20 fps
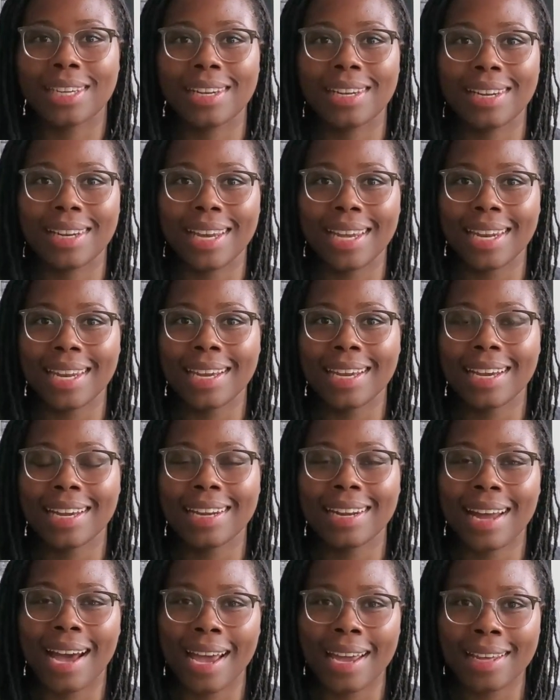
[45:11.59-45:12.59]
Knitting
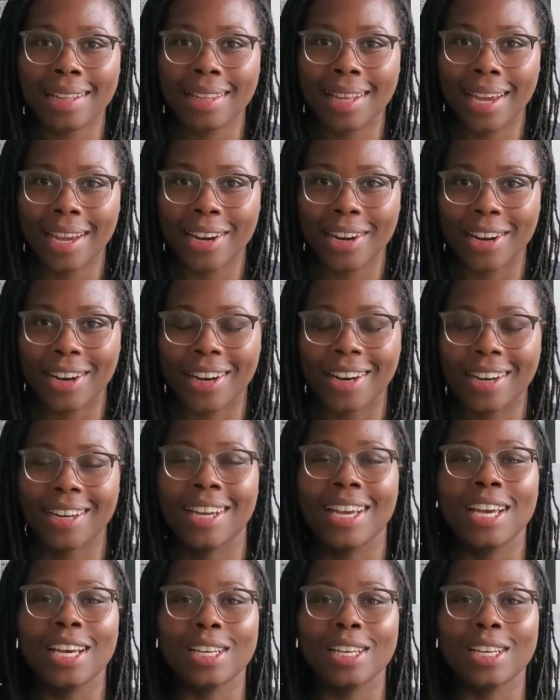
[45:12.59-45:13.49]
Annihilator.